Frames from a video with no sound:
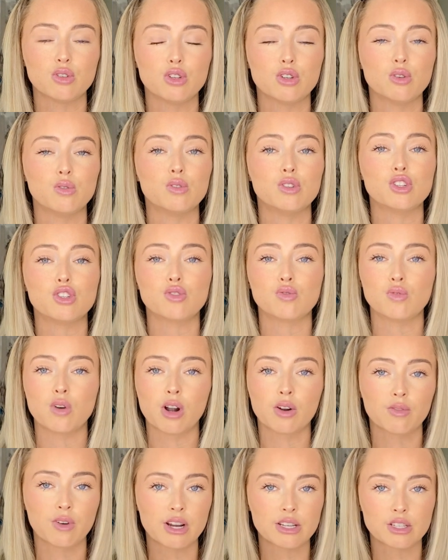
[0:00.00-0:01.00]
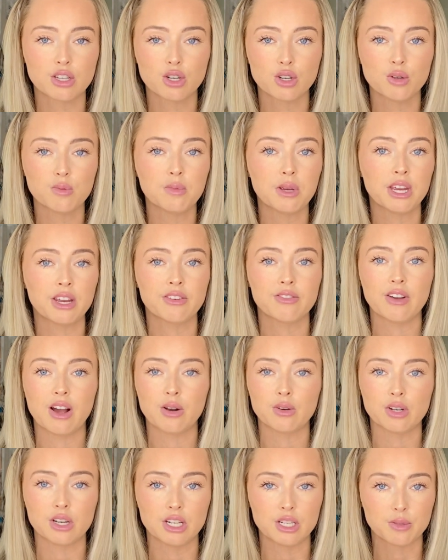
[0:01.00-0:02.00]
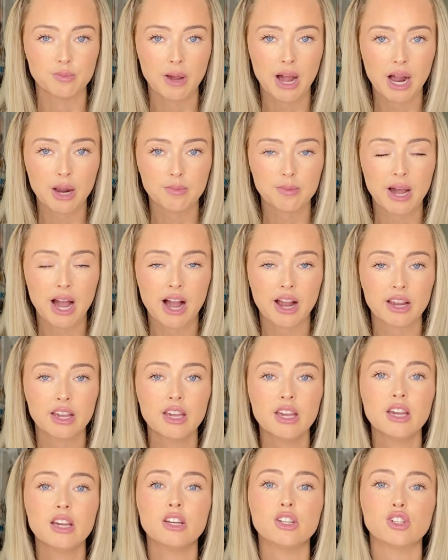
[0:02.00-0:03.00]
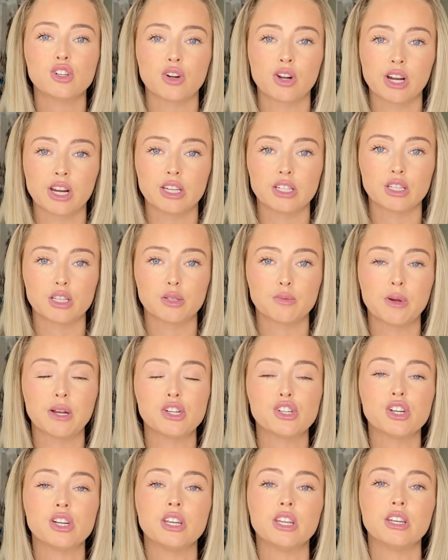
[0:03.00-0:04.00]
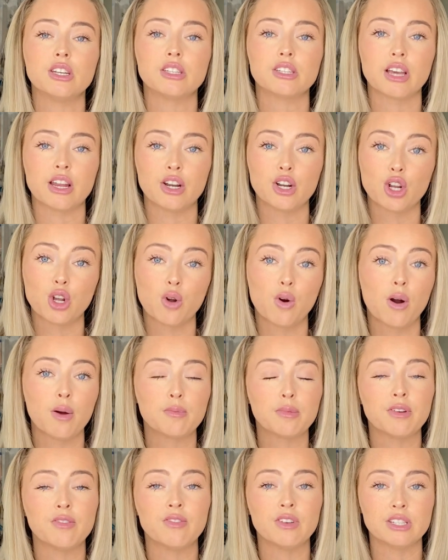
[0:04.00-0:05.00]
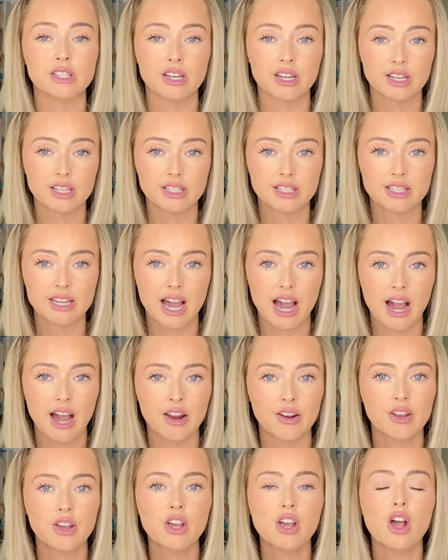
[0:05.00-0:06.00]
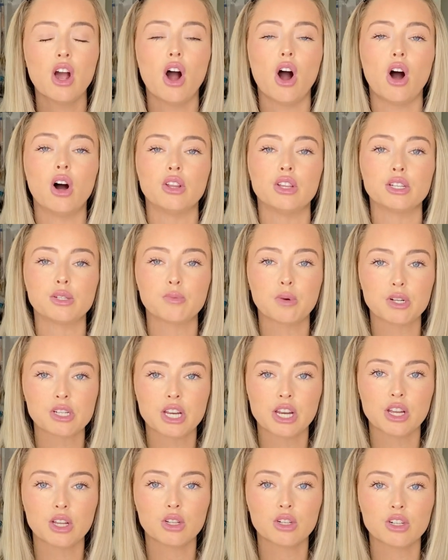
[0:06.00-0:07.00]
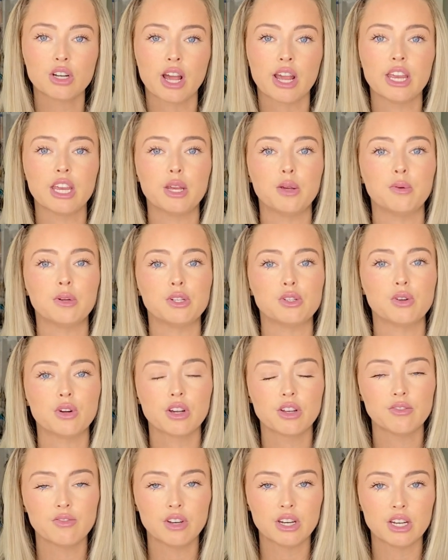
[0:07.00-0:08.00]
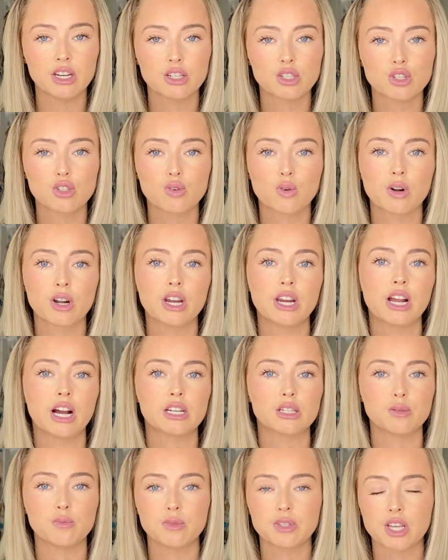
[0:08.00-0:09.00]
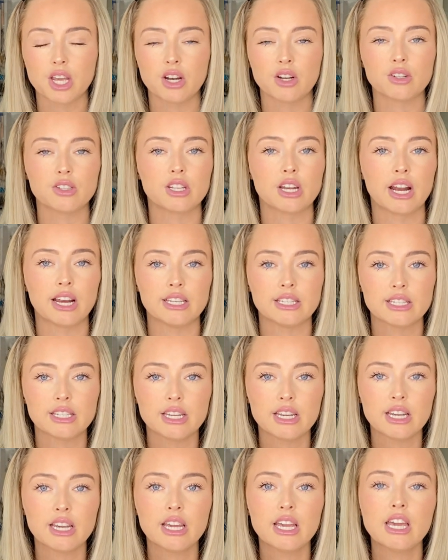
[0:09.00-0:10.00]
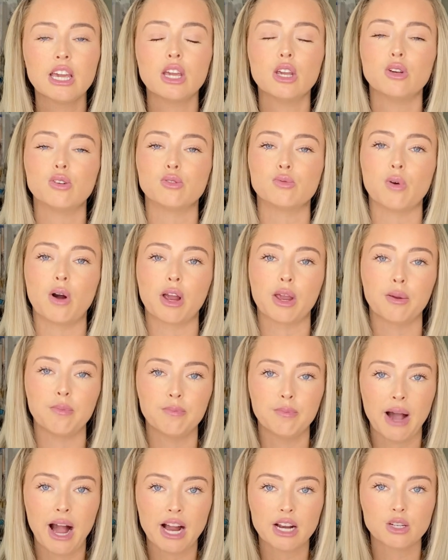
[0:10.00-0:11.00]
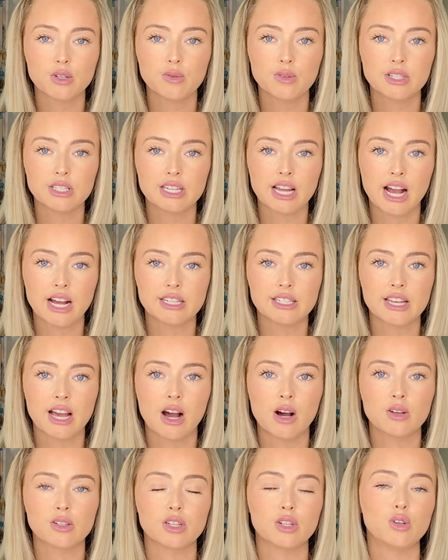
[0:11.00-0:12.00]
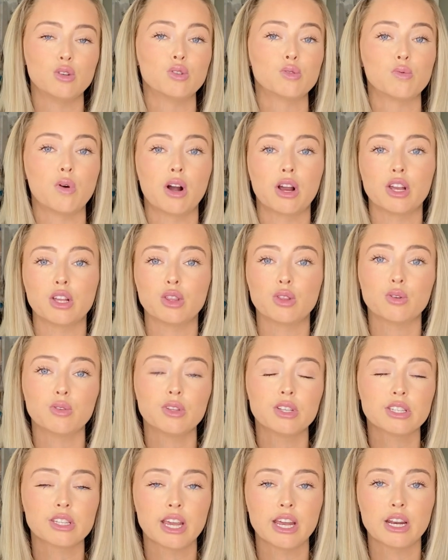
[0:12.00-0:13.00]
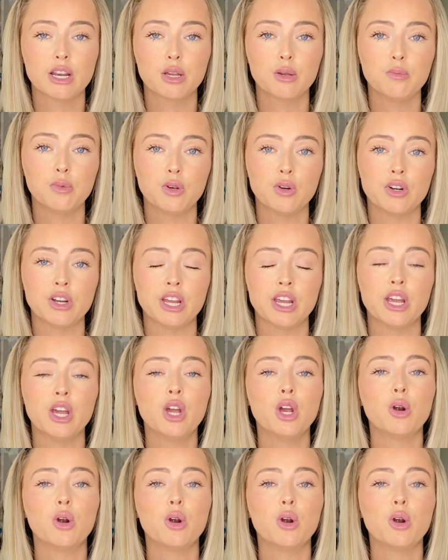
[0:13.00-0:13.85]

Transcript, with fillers: to drug residue being found in his backpack. During his suspension, he decided to go up and visit his dad. On this particular night, he went to a convenience store, he got some Skittles and iced tea. He was walking back to his dad's house and he was walking through this gated community